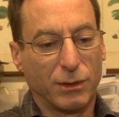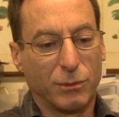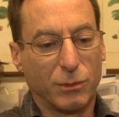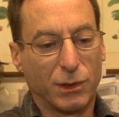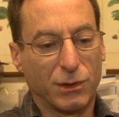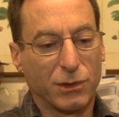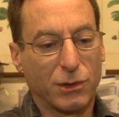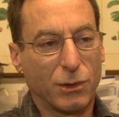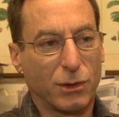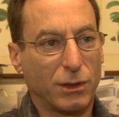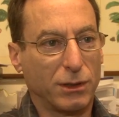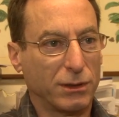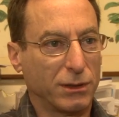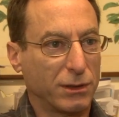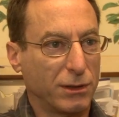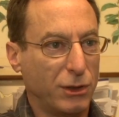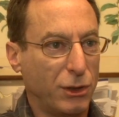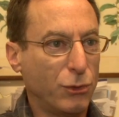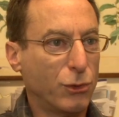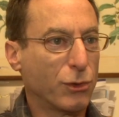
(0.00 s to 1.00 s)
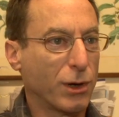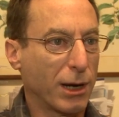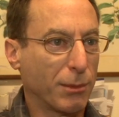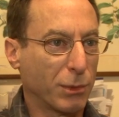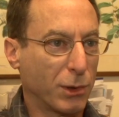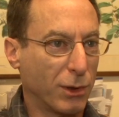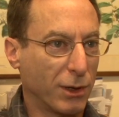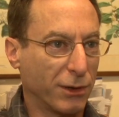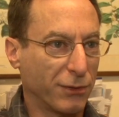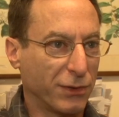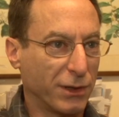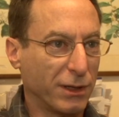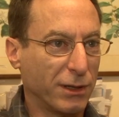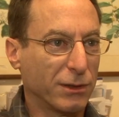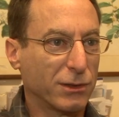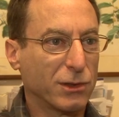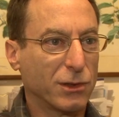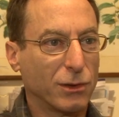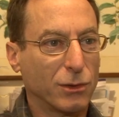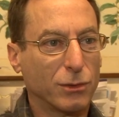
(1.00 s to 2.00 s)
what's called new crop coffee,
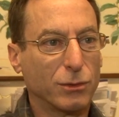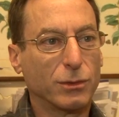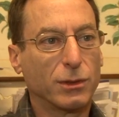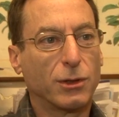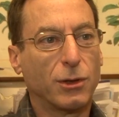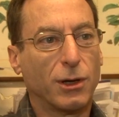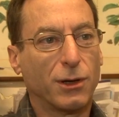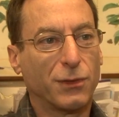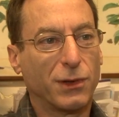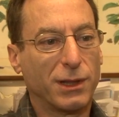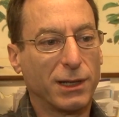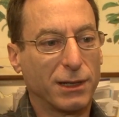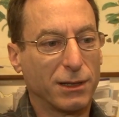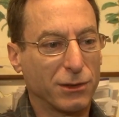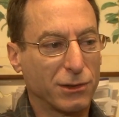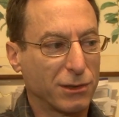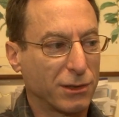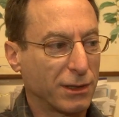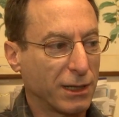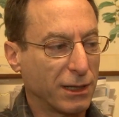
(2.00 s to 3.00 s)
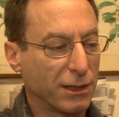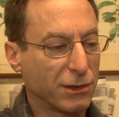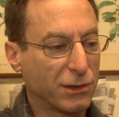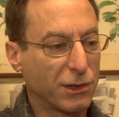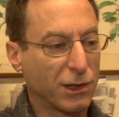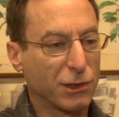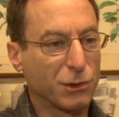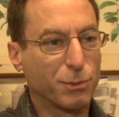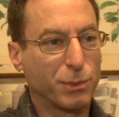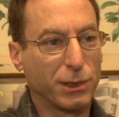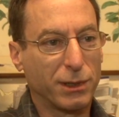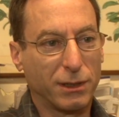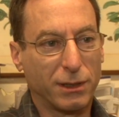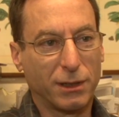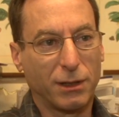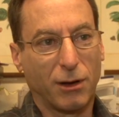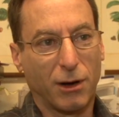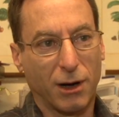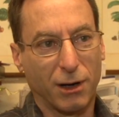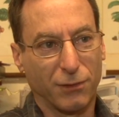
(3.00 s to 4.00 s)
so coffee that has just
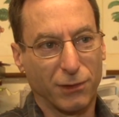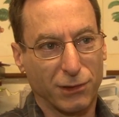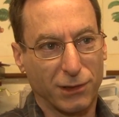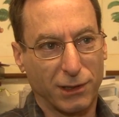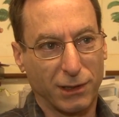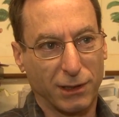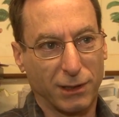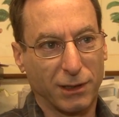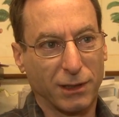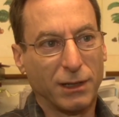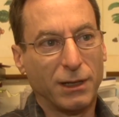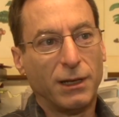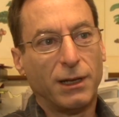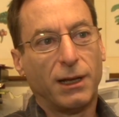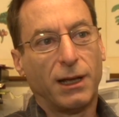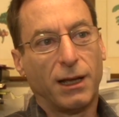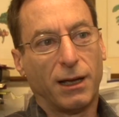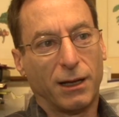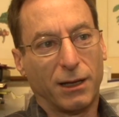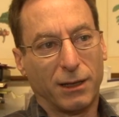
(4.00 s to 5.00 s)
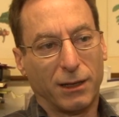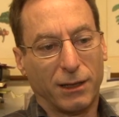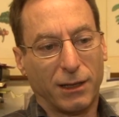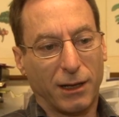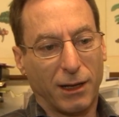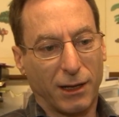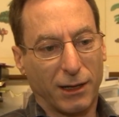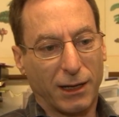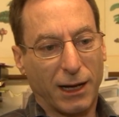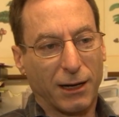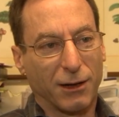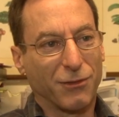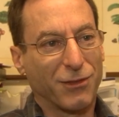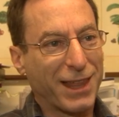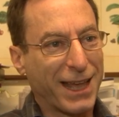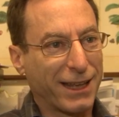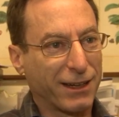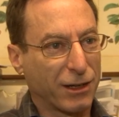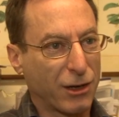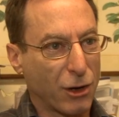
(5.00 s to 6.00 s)
been harvested out of
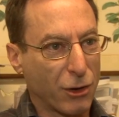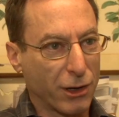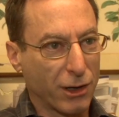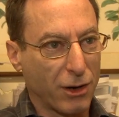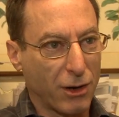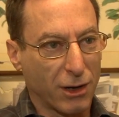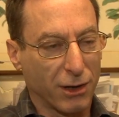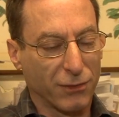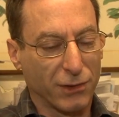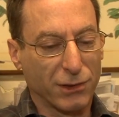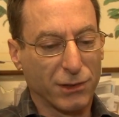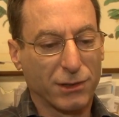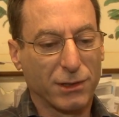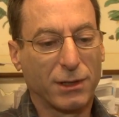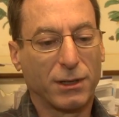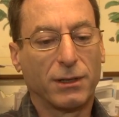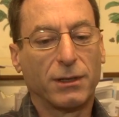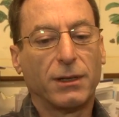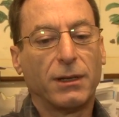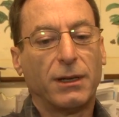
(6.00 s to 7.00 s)
that current harvest.